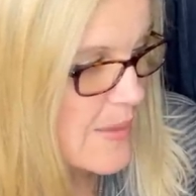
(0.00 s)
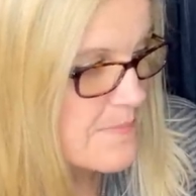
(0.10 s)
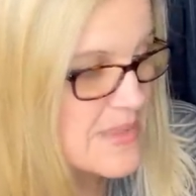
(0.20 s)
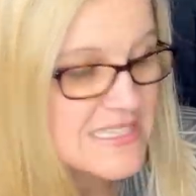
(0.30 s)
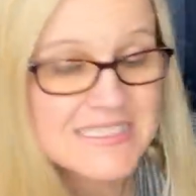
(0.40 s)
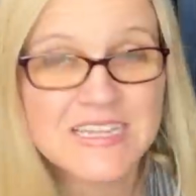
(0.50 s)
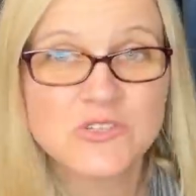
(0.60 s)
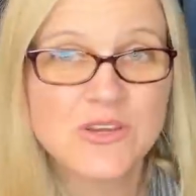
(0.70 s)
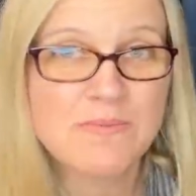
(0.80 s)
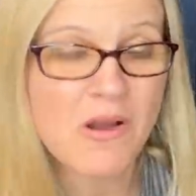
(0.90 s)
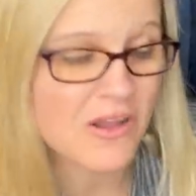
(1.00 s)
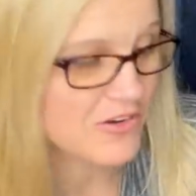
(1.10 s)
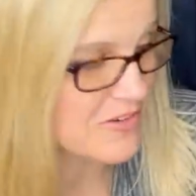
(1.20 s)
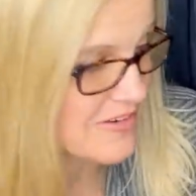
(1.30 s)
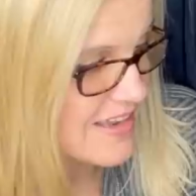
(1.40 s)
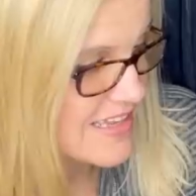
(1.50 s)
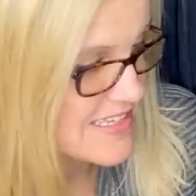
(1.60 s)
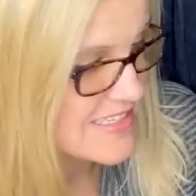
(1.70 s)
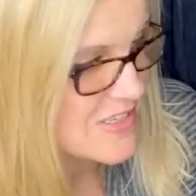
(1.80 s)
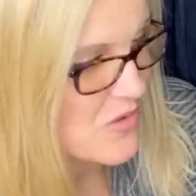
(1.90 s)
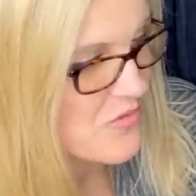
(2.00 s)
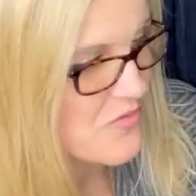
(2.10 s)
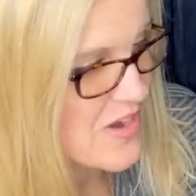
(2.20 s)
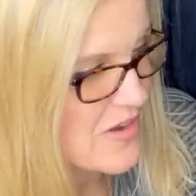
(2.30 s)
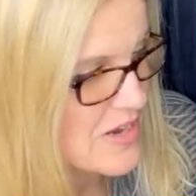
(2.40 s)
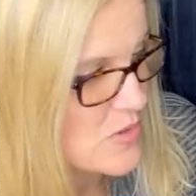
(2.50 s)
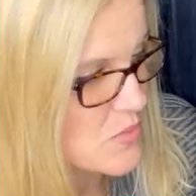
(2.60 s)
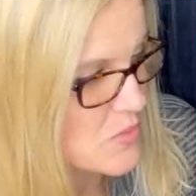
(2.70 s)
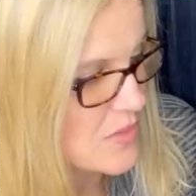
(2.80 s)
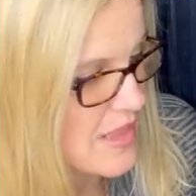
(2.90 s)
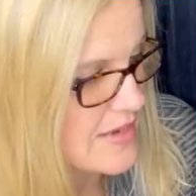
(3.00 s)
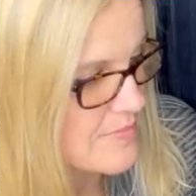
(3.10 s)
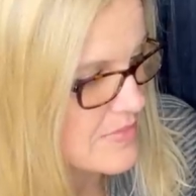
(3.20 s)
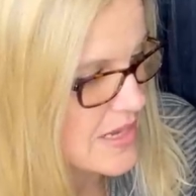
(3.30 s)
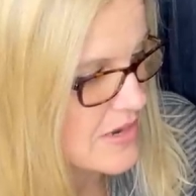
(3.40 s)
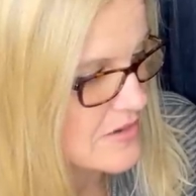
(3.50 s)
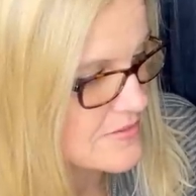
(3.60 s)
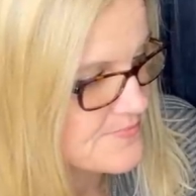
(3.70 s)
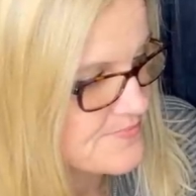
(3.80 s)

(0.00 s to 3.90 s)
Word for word: mid-century modern. So very cool item there.